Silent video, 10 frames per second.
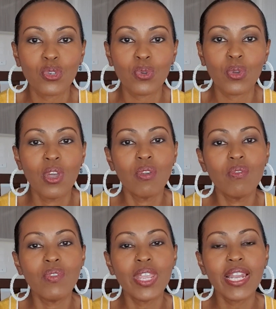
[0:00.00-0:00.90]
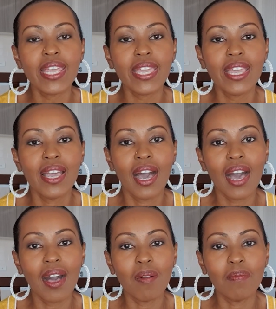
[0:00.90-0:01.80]
to really
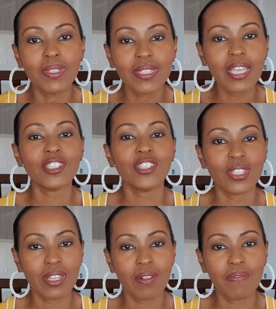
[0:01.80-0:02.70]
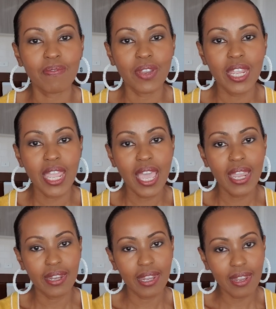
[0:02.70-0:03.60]
um, set yourself free
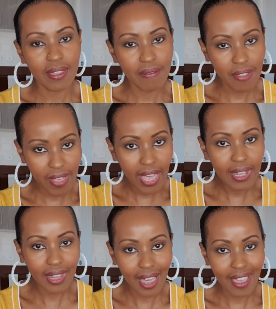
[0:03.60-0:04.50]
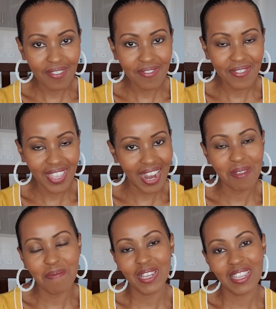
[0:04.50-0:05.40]
and live that life that
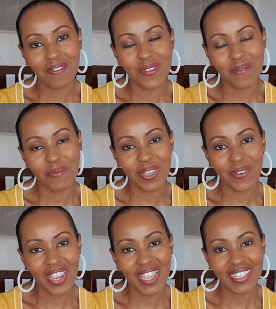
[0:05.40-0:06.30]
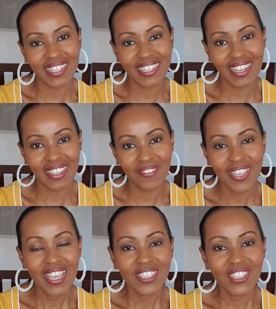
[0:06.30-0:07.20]
I believe you've been created to live.
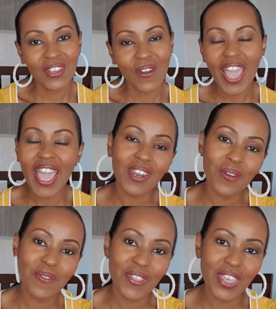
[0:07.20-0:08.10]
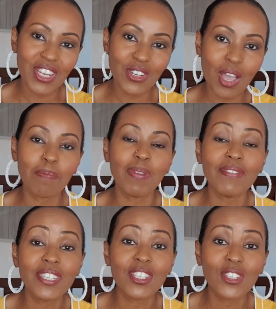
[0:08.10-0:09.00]
So head over there to
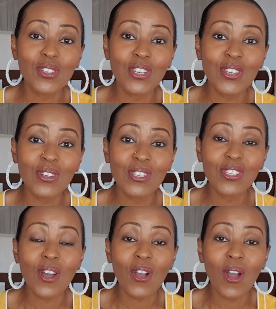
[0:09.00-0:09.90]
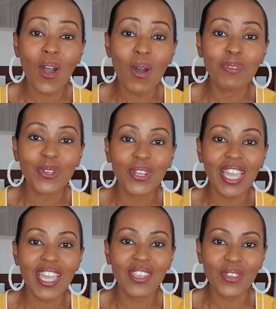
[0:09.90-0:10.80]
uplifting studios dot com dot
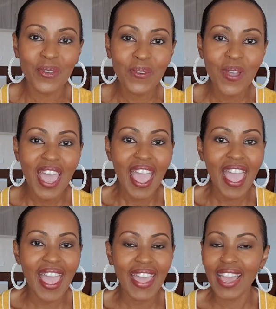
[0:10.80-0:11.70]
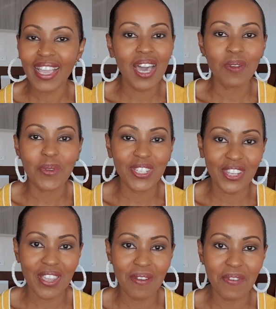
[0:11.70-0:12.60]
A U, and I can't wait
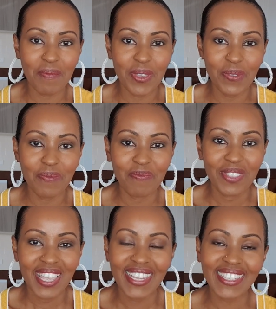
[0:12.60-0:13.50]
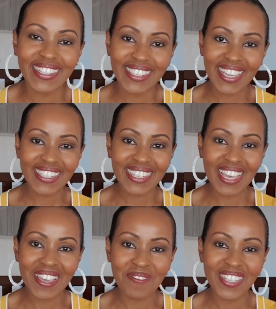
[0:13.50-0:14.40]
to hear from you. Until next
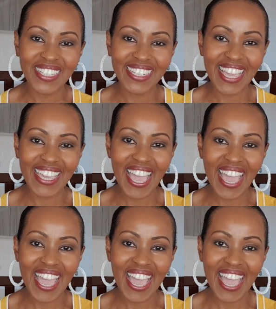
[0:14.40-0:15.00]
time, take